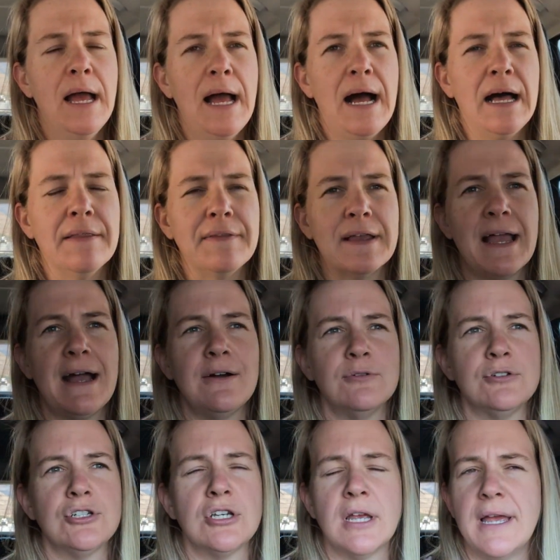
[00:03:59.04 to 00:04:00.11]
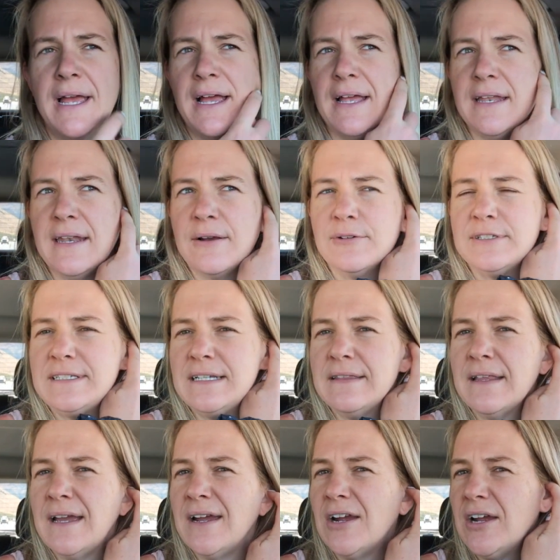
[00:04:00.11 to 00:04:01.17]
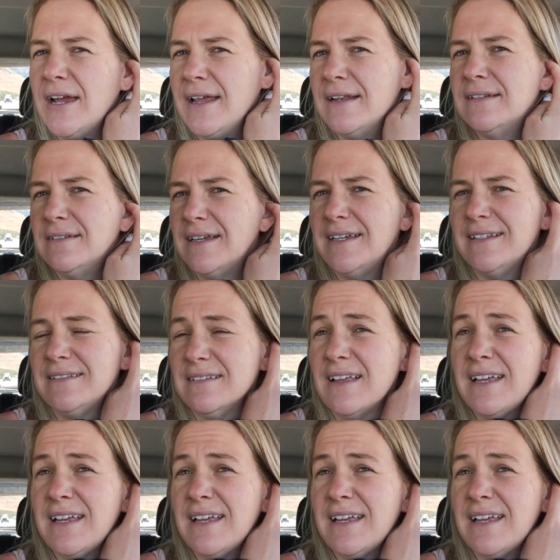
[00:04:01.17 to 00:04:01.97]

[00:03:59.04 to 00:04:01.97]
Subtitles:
on the couch, and I was sitting there, and the